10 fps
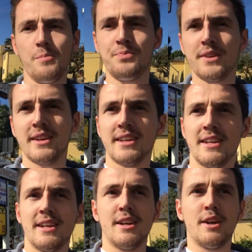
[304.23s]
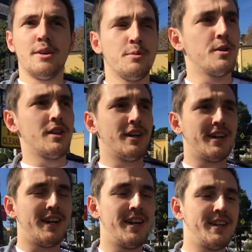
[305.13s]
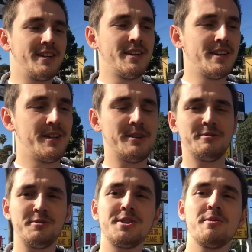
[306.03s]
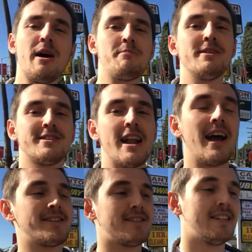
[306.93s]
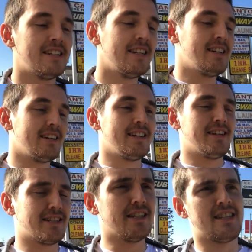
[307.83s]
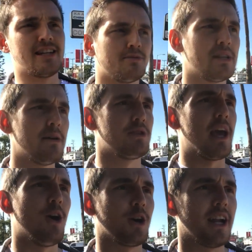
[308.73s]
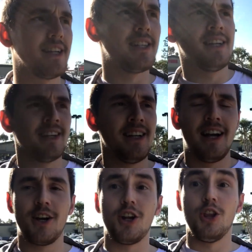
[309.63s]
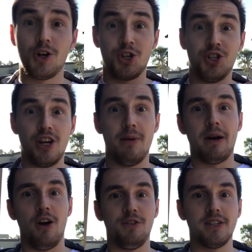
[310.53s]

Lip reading: but we'll see what happens next. It's gonna take some time to get organized. I got a lot of shit in my